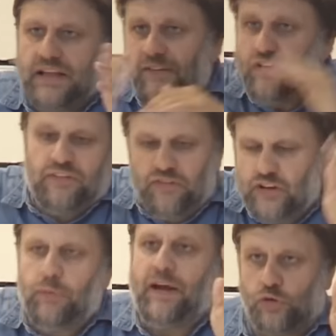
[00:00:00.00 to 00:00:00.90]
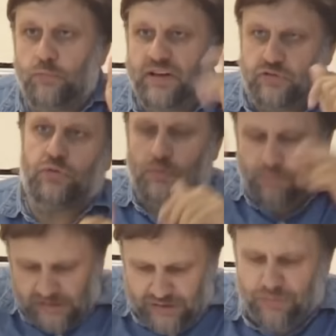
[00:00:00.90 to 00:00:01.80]
even if it were to be true,
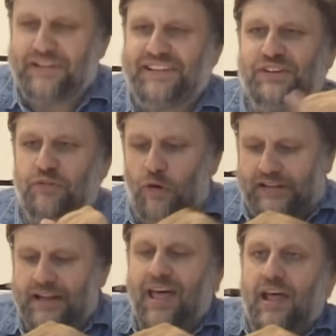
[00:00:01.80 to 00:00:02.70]
but it wasn't, of course,